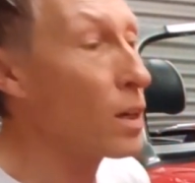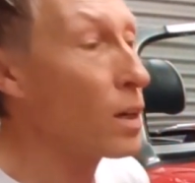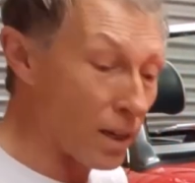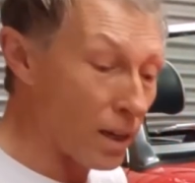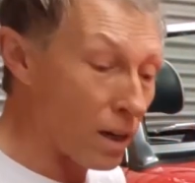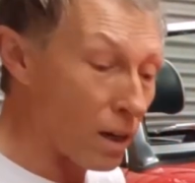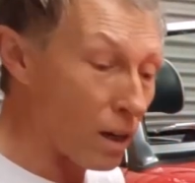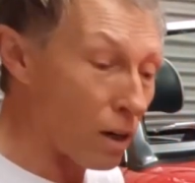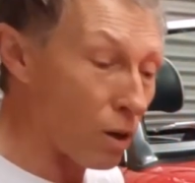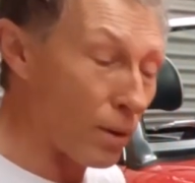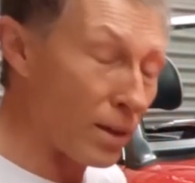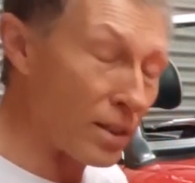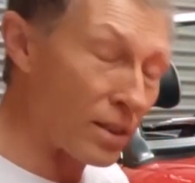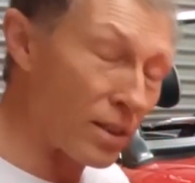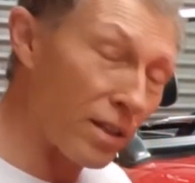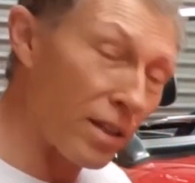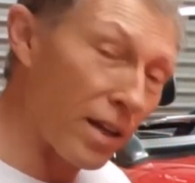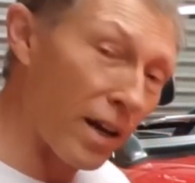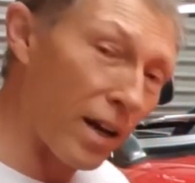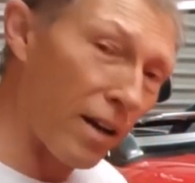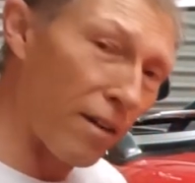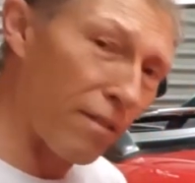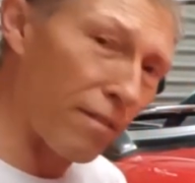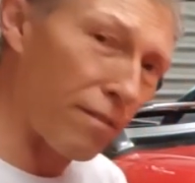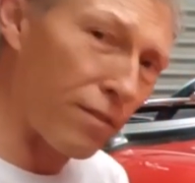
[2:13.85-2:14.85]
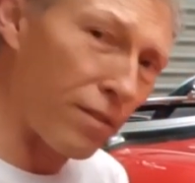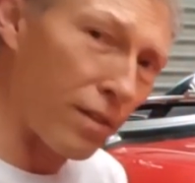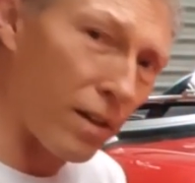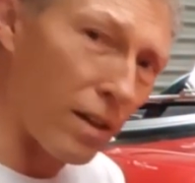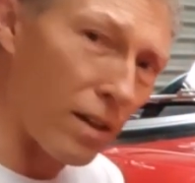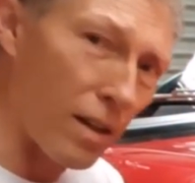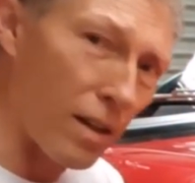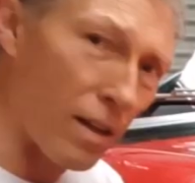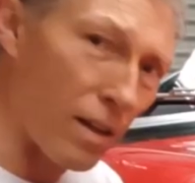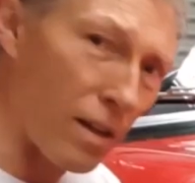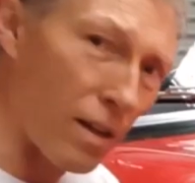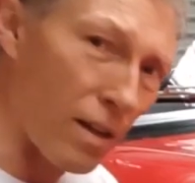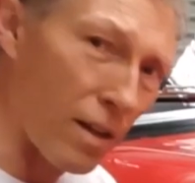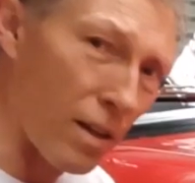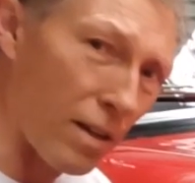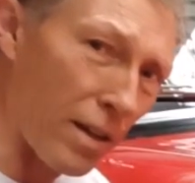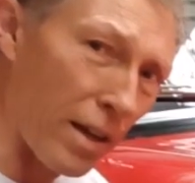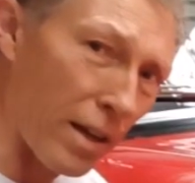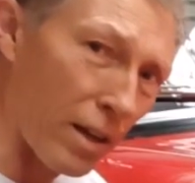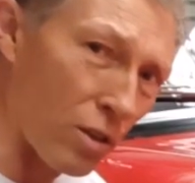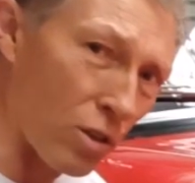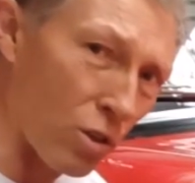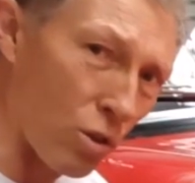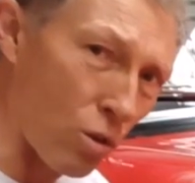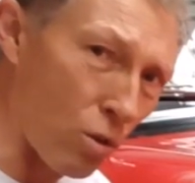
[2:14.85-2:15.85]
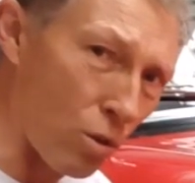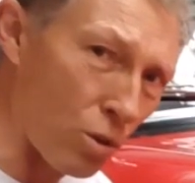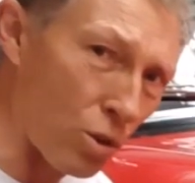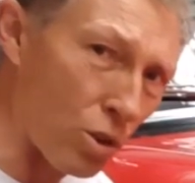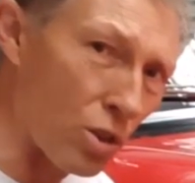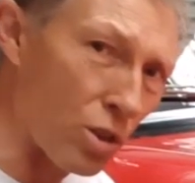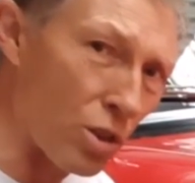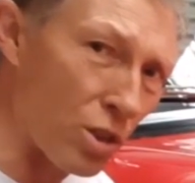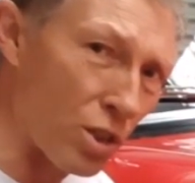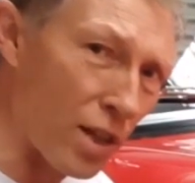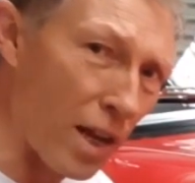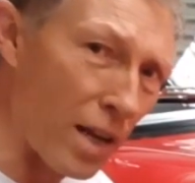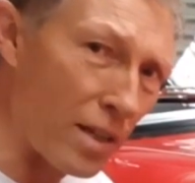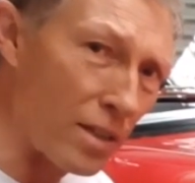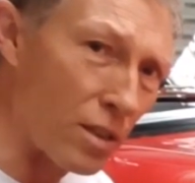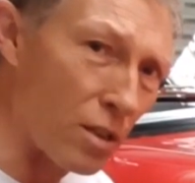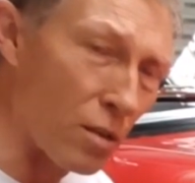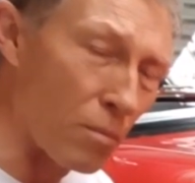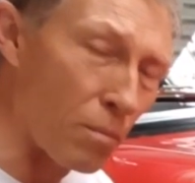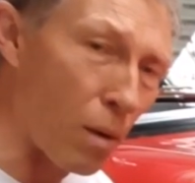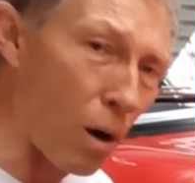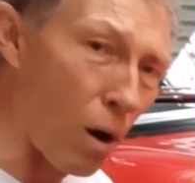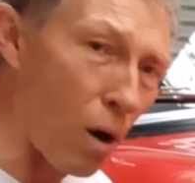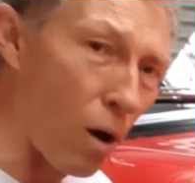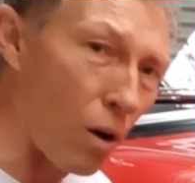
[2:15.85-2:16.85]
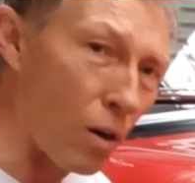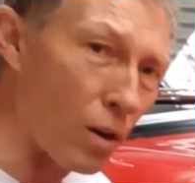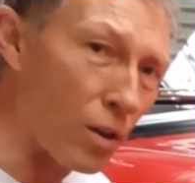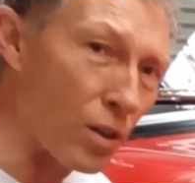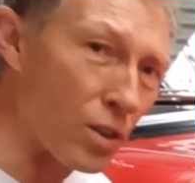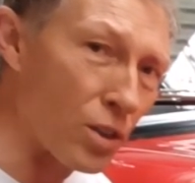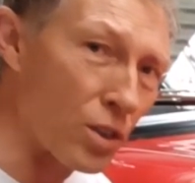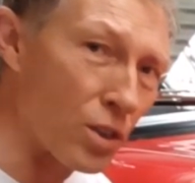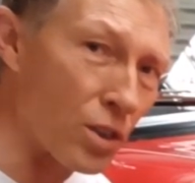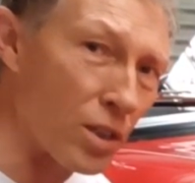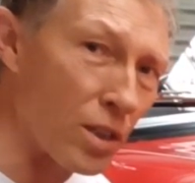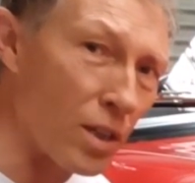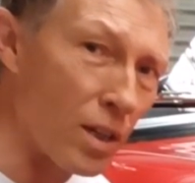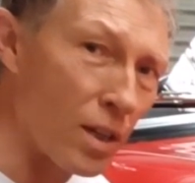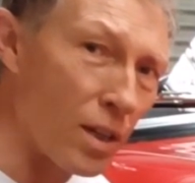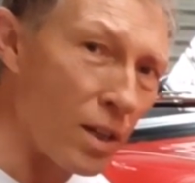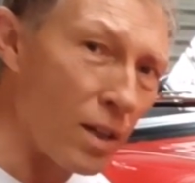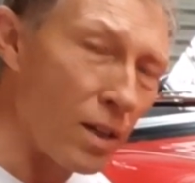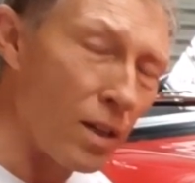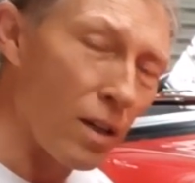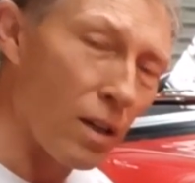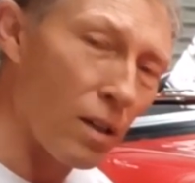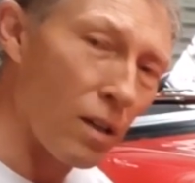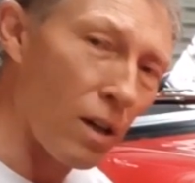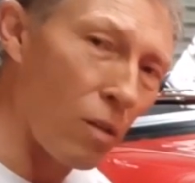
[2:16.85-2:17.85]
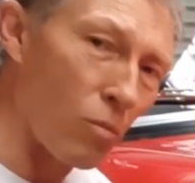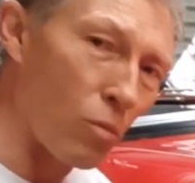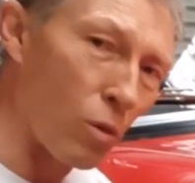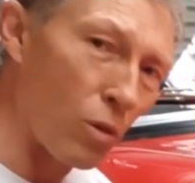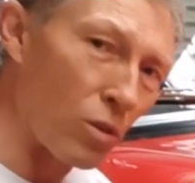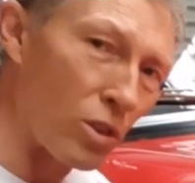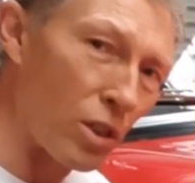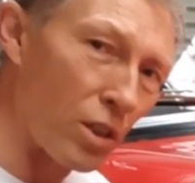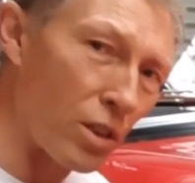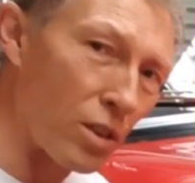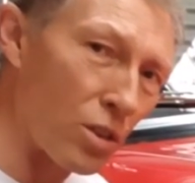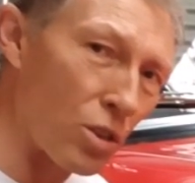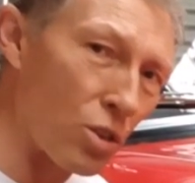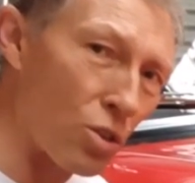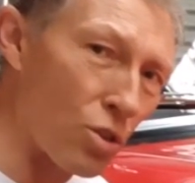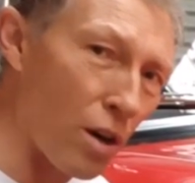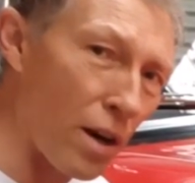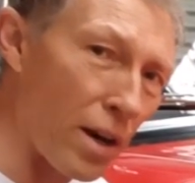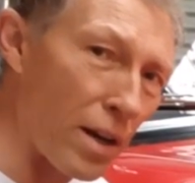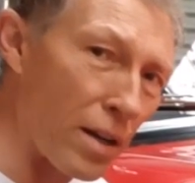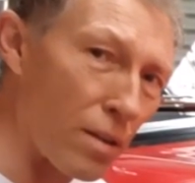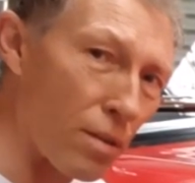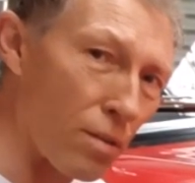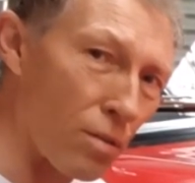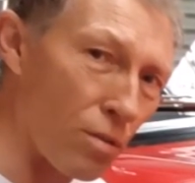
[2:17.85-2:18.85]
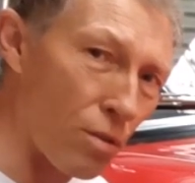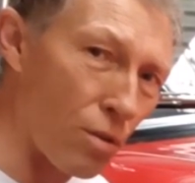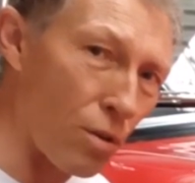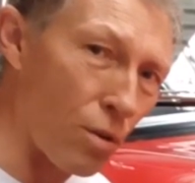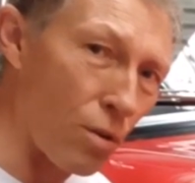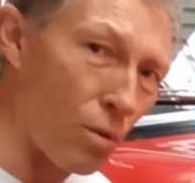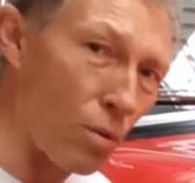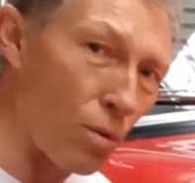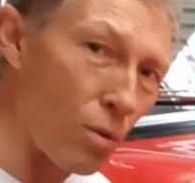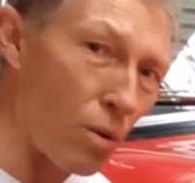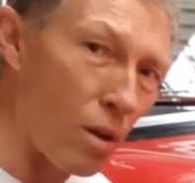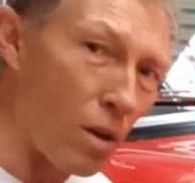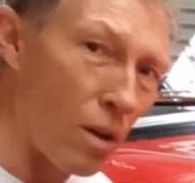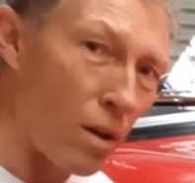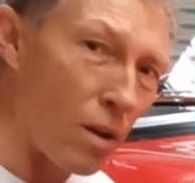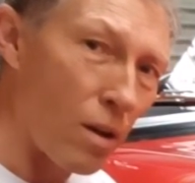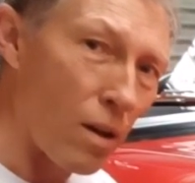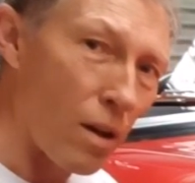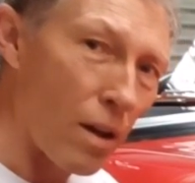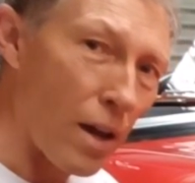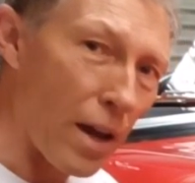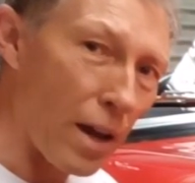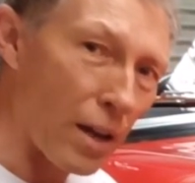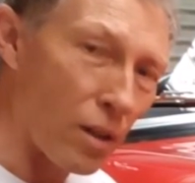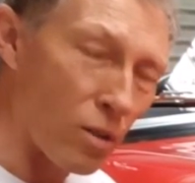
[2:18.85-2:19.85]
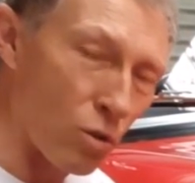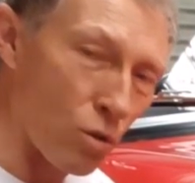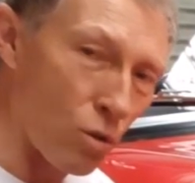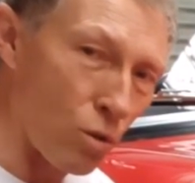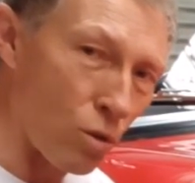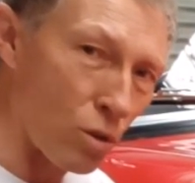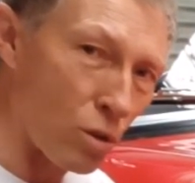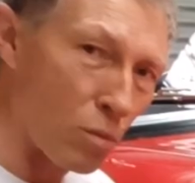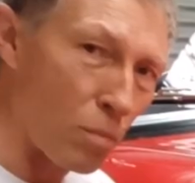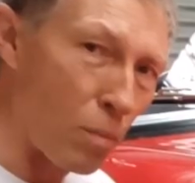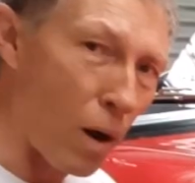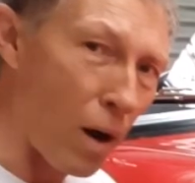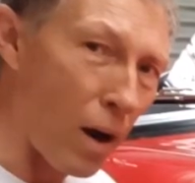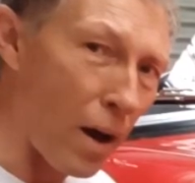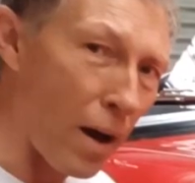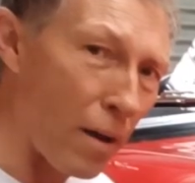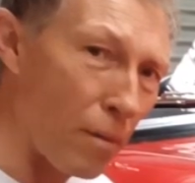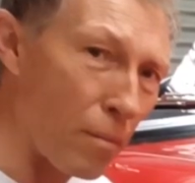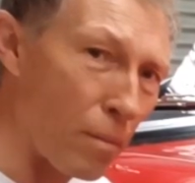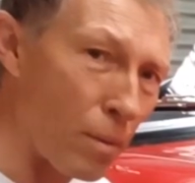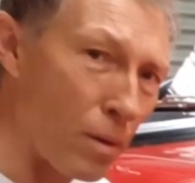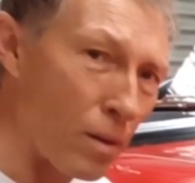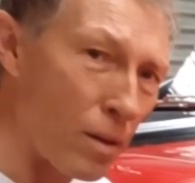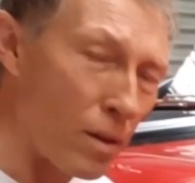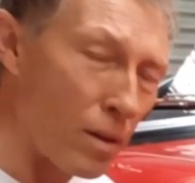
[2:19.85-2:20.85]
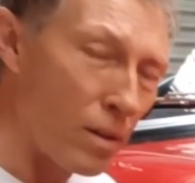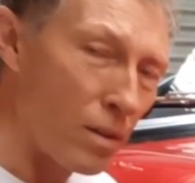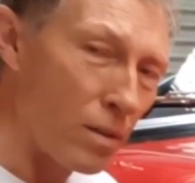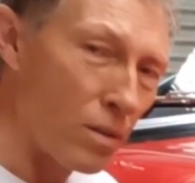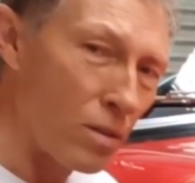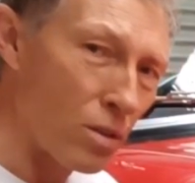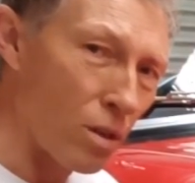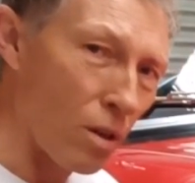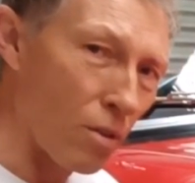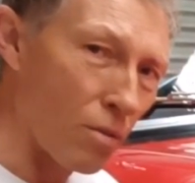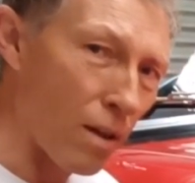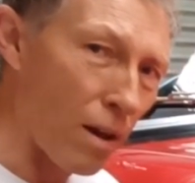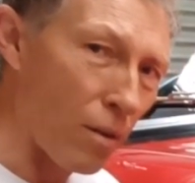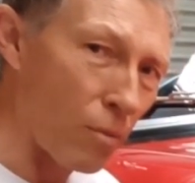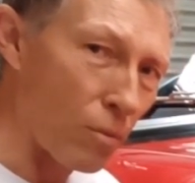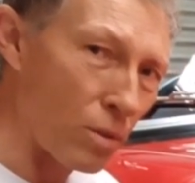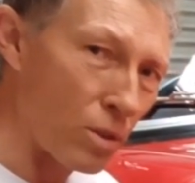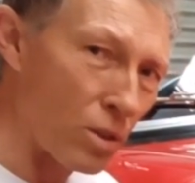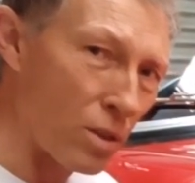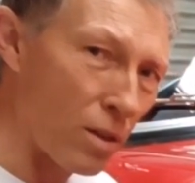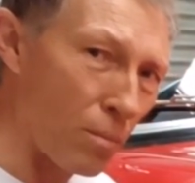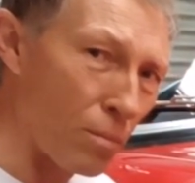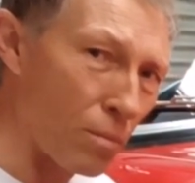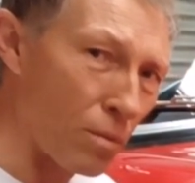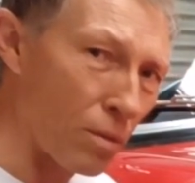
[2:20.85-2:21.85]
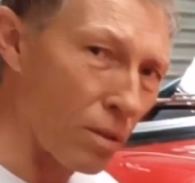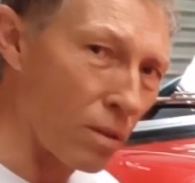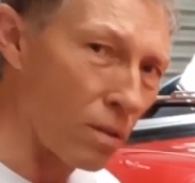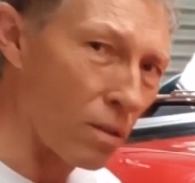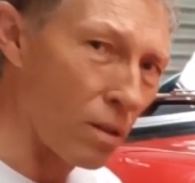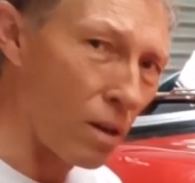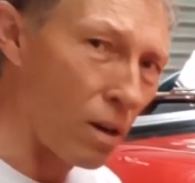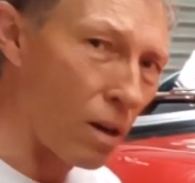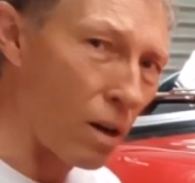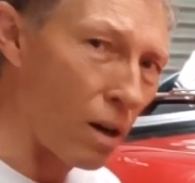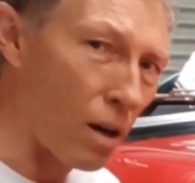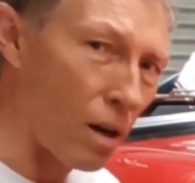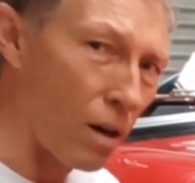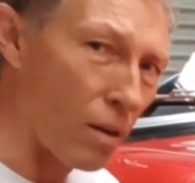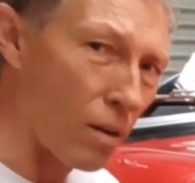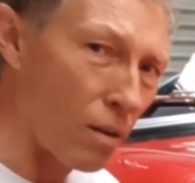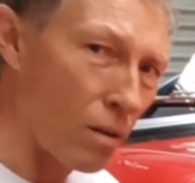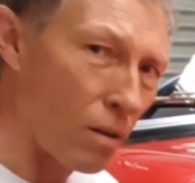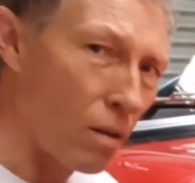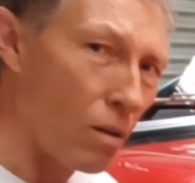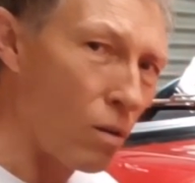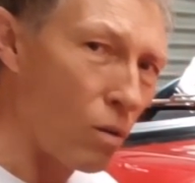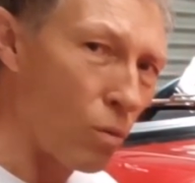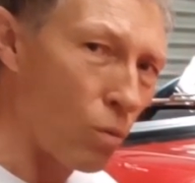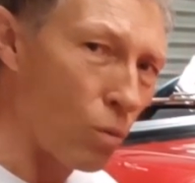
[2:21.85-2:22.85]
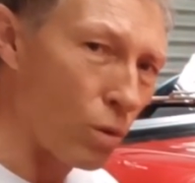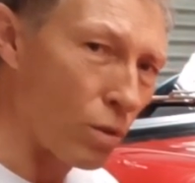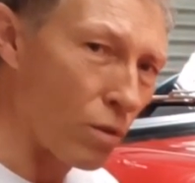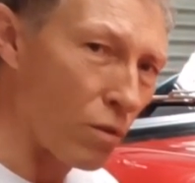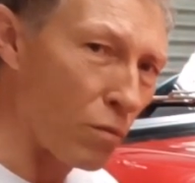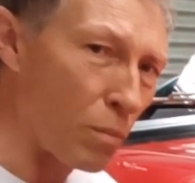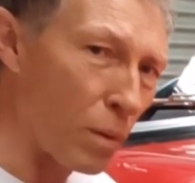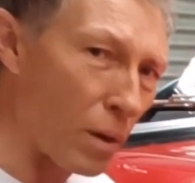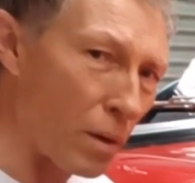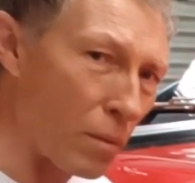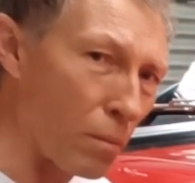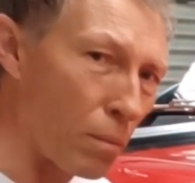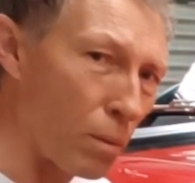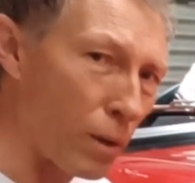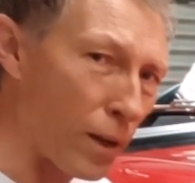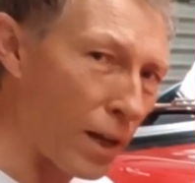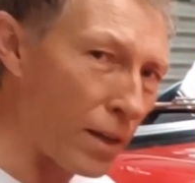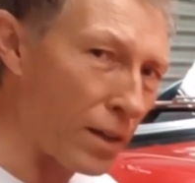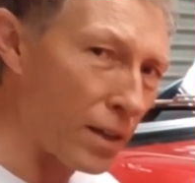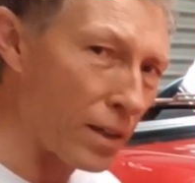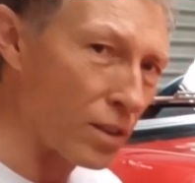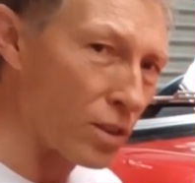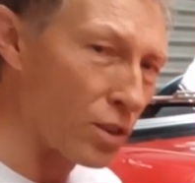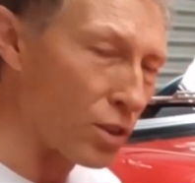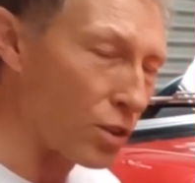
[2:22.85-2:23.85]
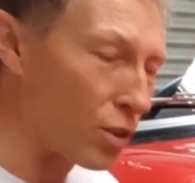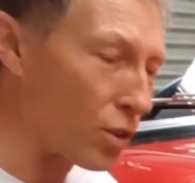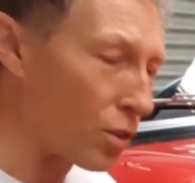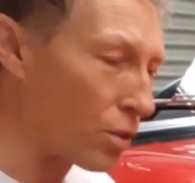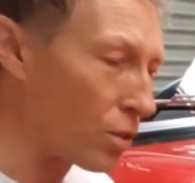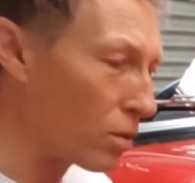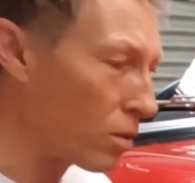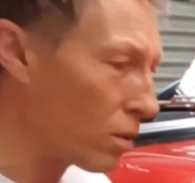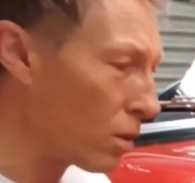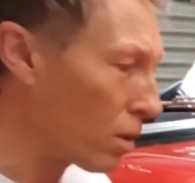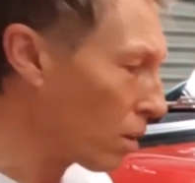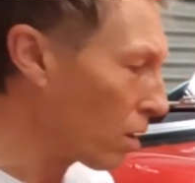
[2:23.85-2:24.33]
Oh, it did have an exhaust centre box, and I wanted a straight through exhaust pipe, so that was something that I would have been planning to do.